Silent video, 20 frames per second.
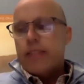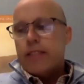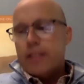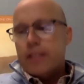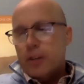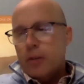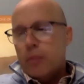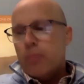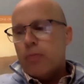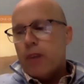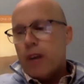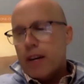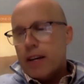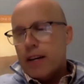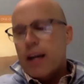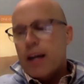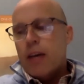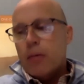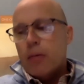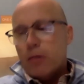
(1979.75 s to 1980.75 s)
still
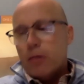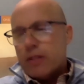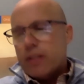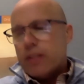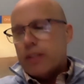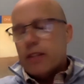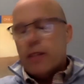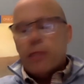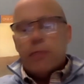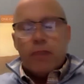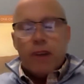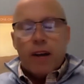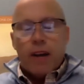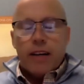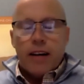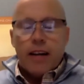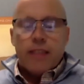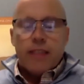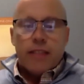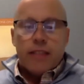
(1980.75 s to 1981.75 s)
we're still in
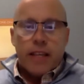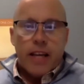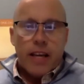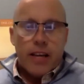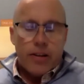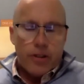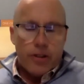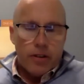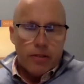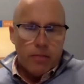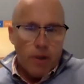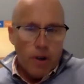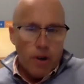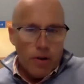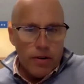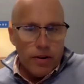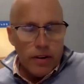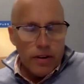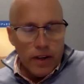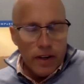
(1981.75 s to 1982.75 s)
prognostication
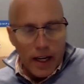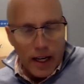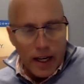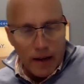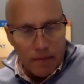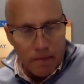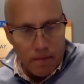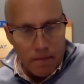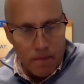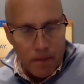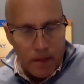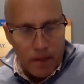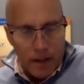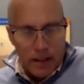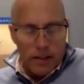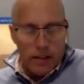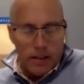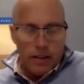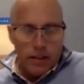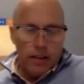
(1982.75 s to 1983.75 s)
mode.
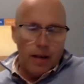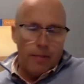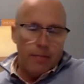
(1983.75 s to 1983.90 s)
Let